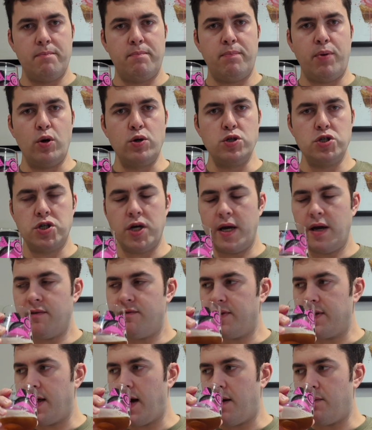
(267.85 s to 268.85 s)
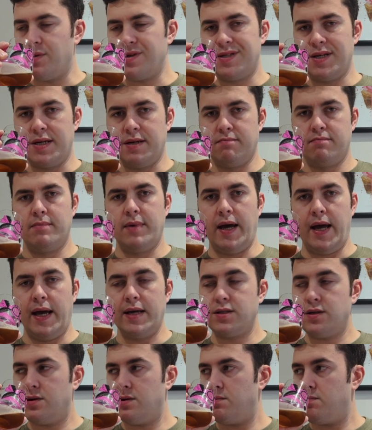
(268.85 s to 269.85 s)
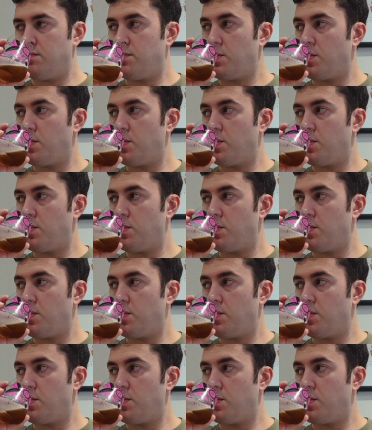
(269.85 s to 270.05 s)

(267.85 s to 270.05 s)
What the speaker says: punchy for that, which it isn't.